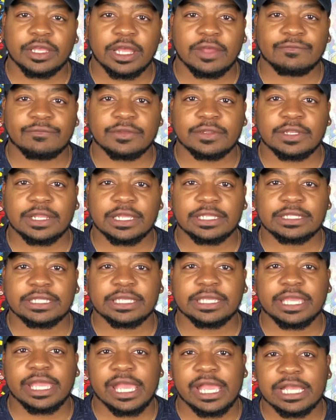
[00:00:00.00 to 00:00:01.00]
I feel like the
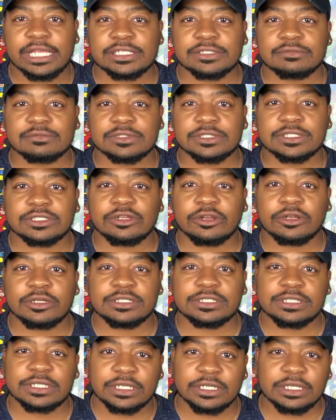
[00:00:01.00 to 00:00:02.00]
cast was
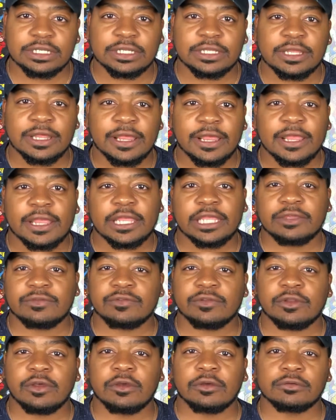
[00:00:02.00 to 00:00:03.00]
star-studded,
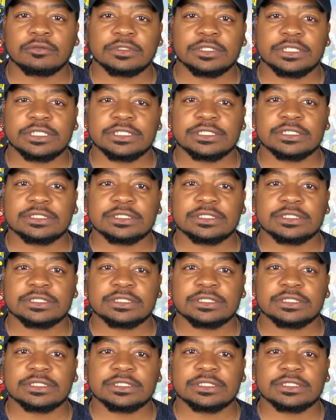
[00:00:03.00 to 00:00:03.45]
even though the